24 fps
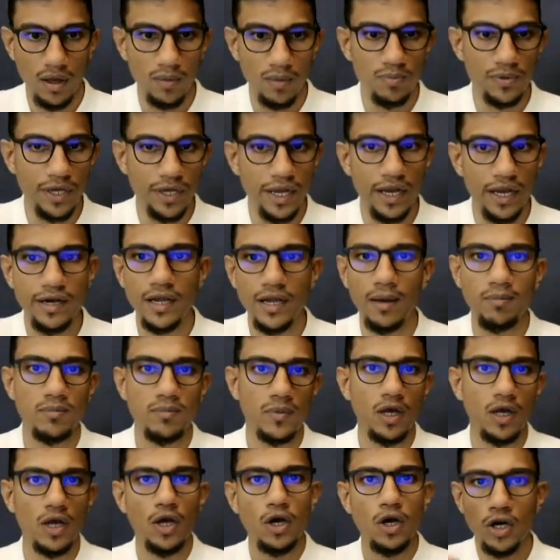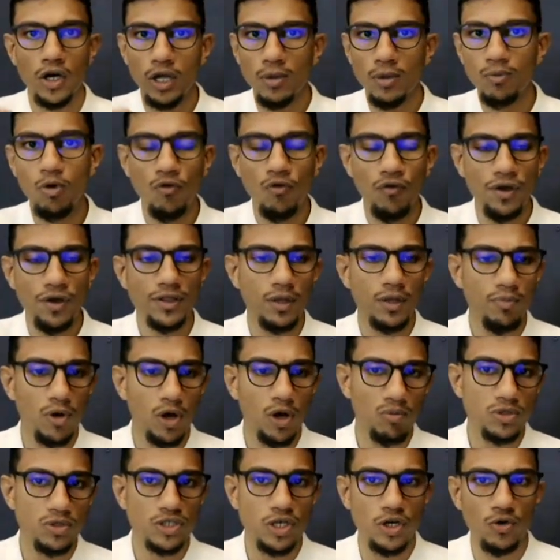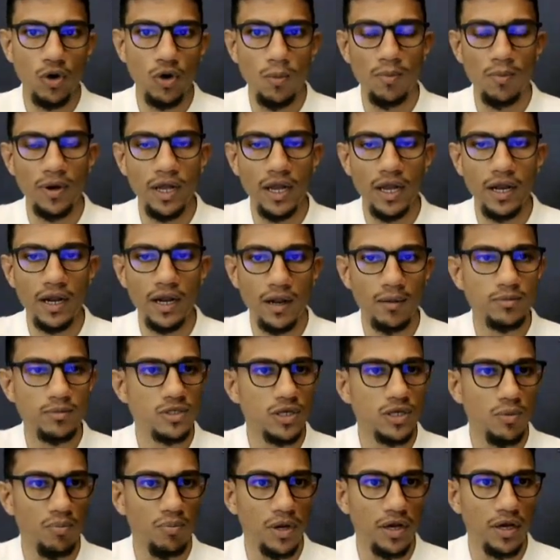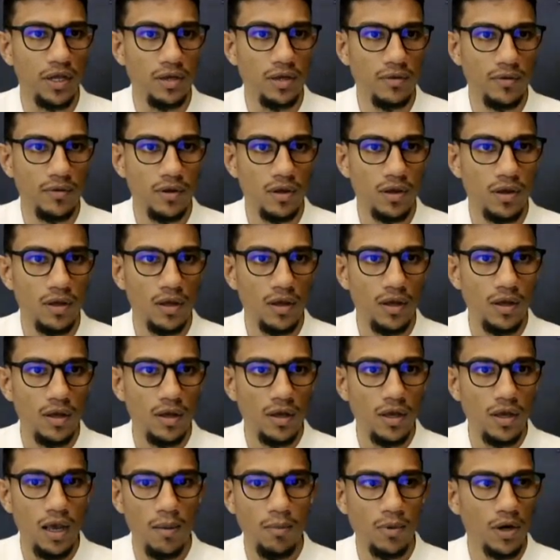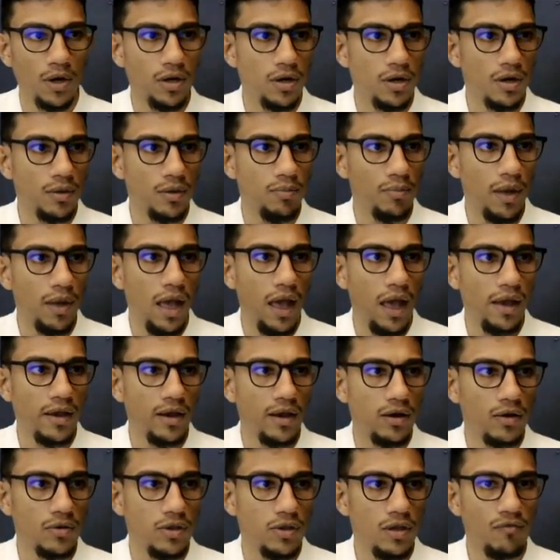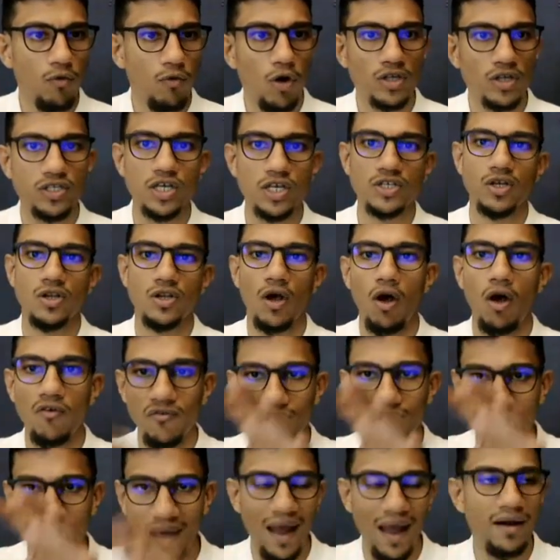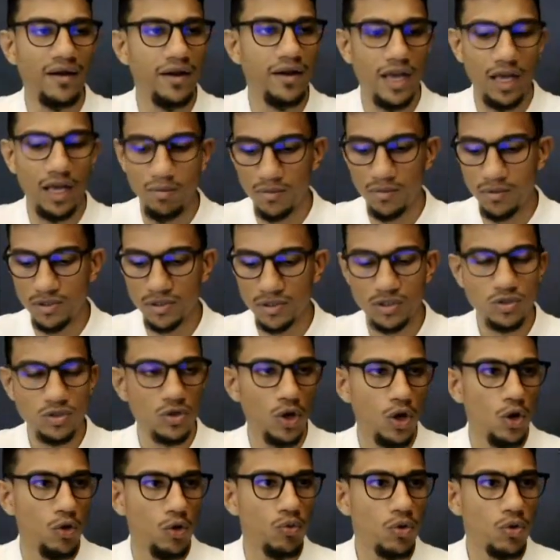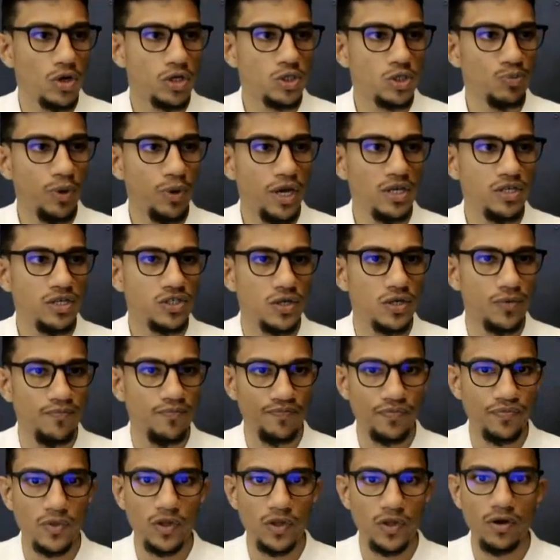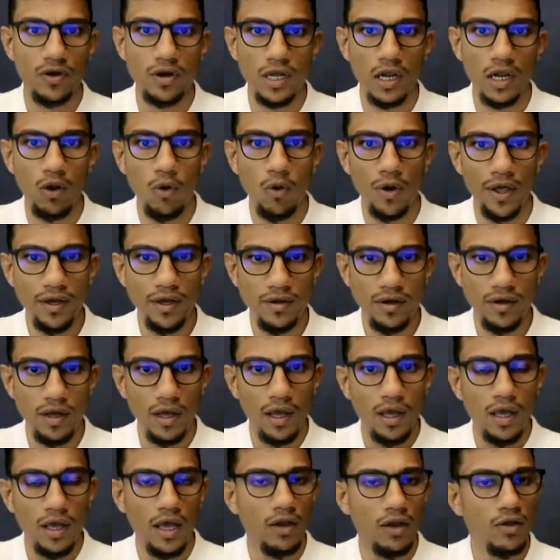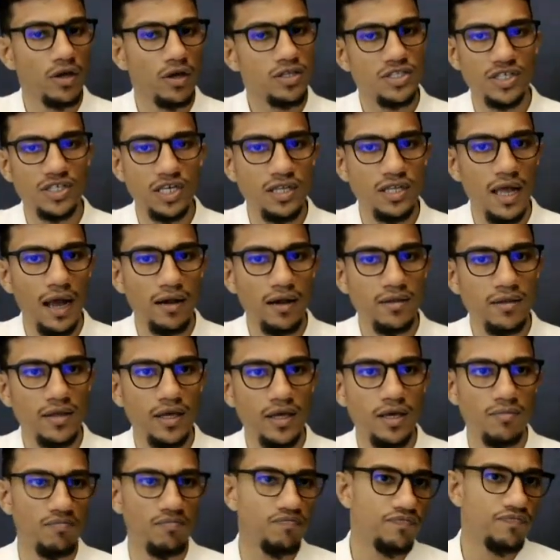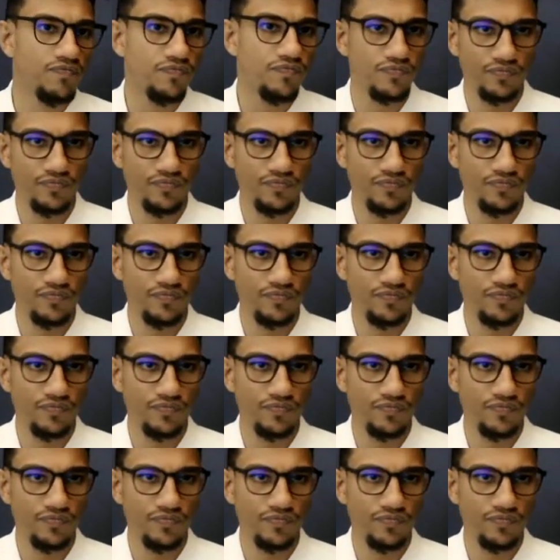update, I'm removing the permission to update and I'm submitting. I'm returning back into the invoice section of Matt Damon's workspace, reloading, and you can see that the